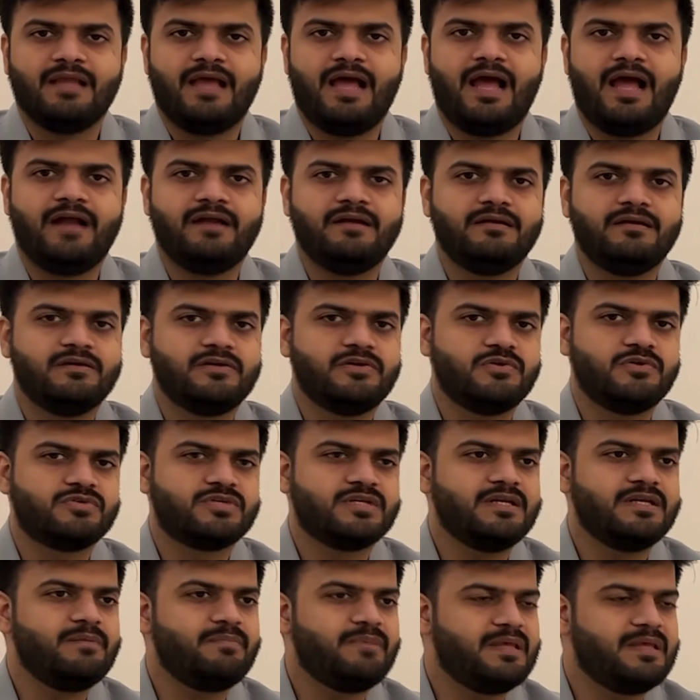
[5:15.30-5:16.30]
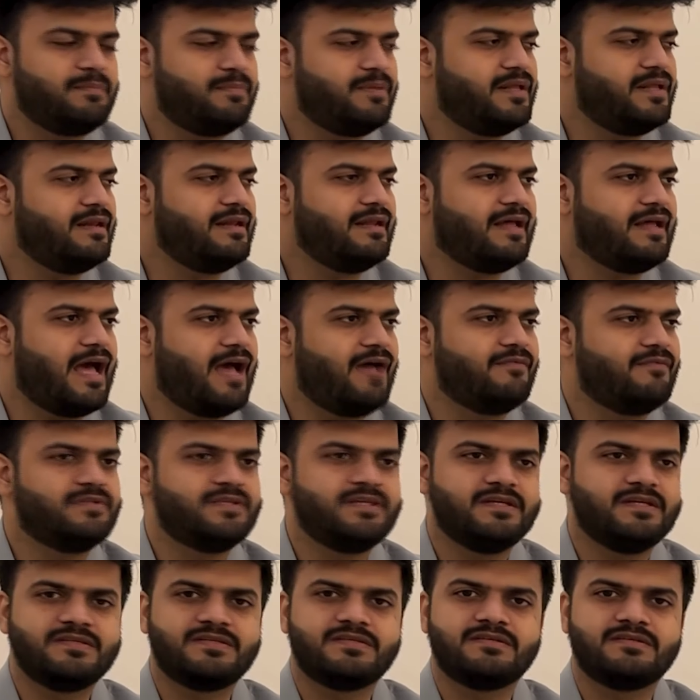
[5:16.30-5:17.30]
And usually people have
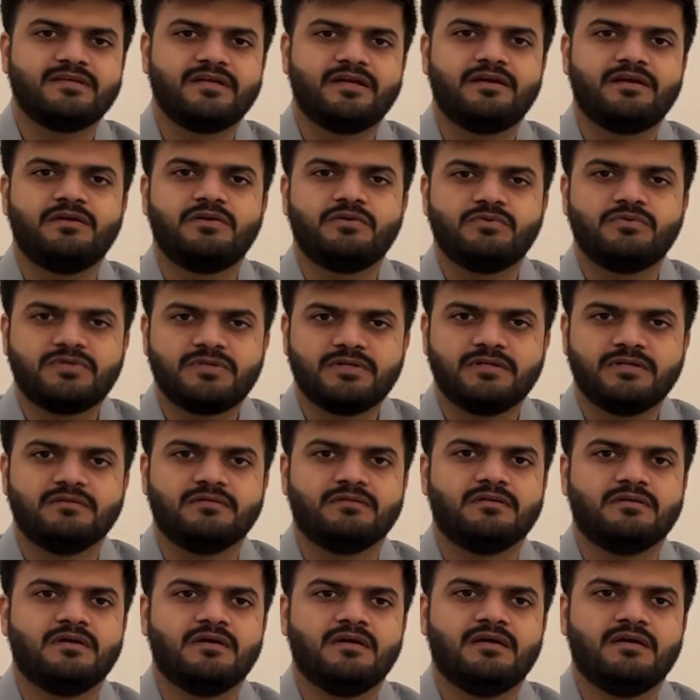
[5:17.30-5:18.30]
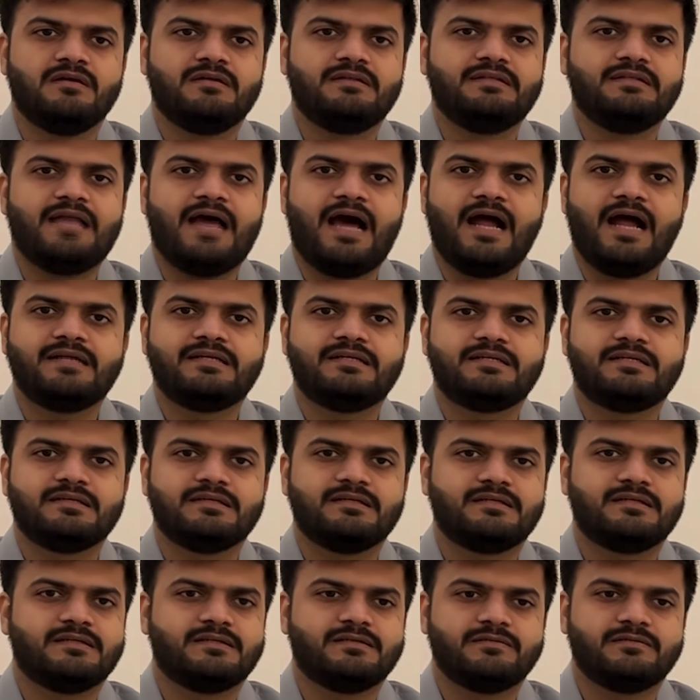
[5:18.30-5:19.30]
this intuition that,
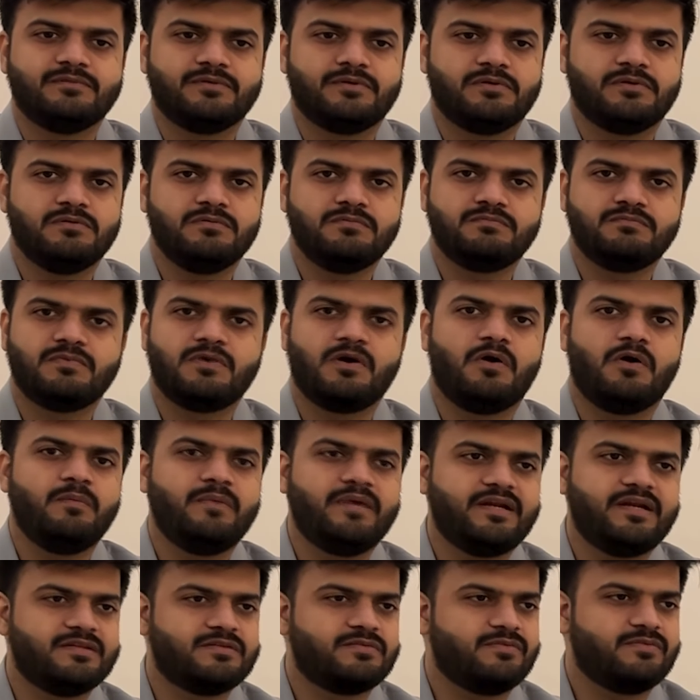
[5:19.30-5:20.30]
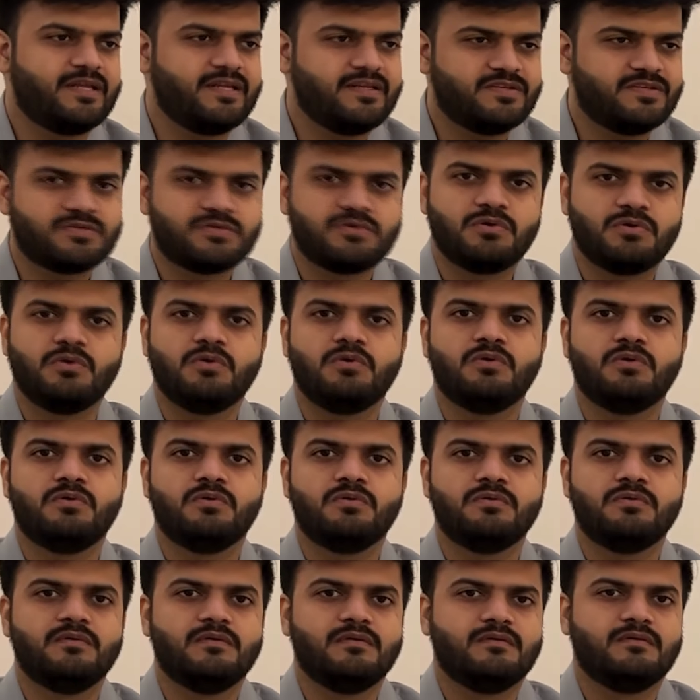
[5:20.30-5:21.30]
you know, government is very
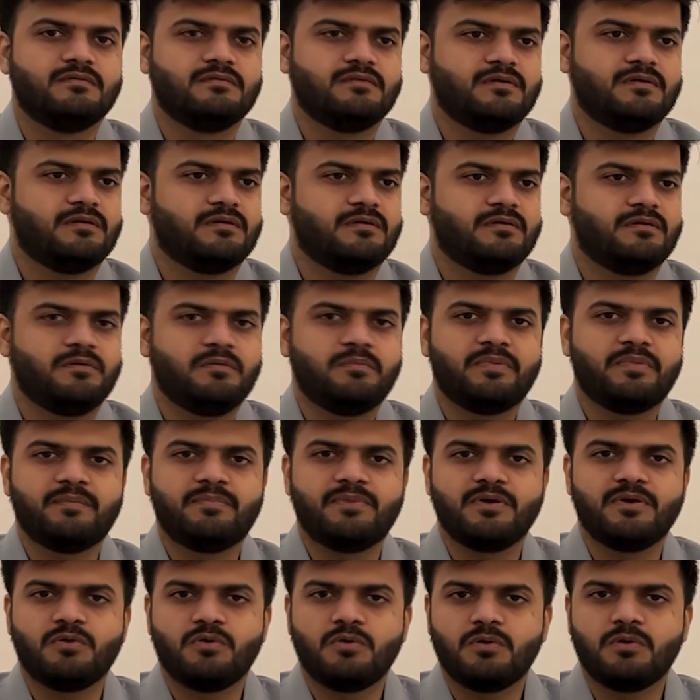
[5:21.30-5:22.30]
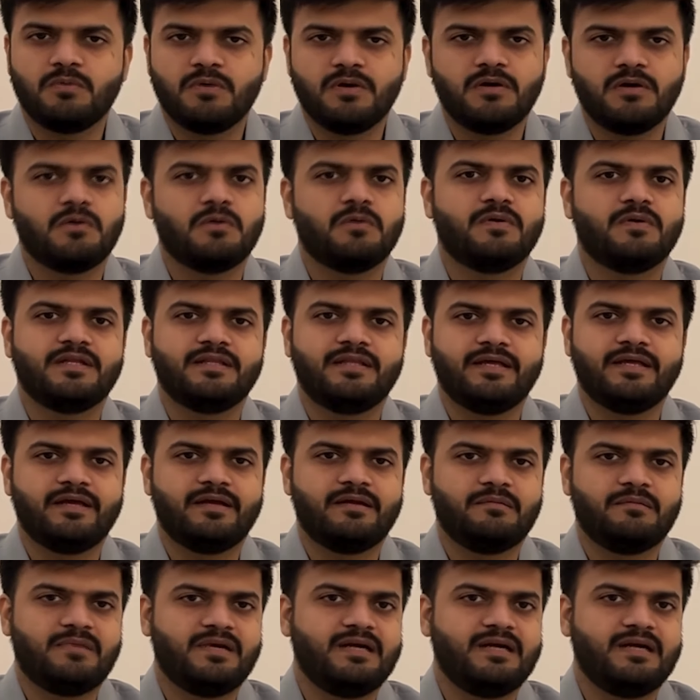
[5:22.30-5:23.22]
slow, you know, people don't work over there.